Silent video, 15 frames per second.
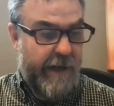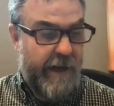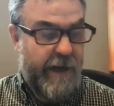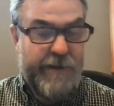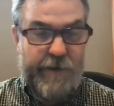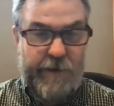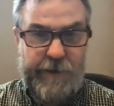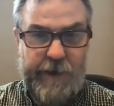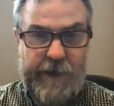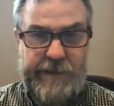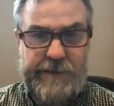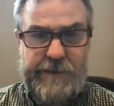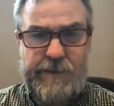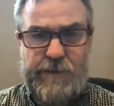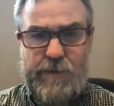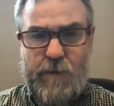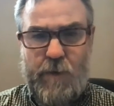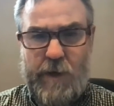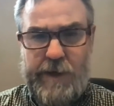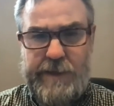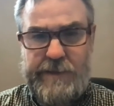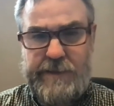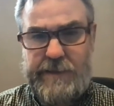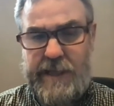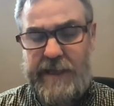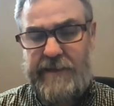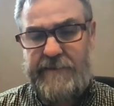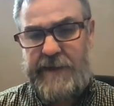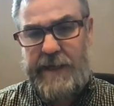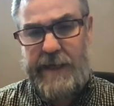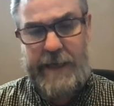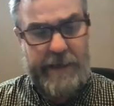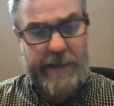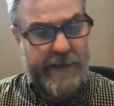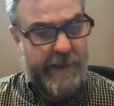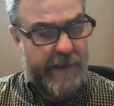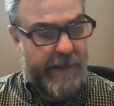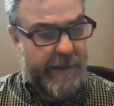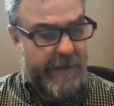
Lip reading: other creation stories, they lived in a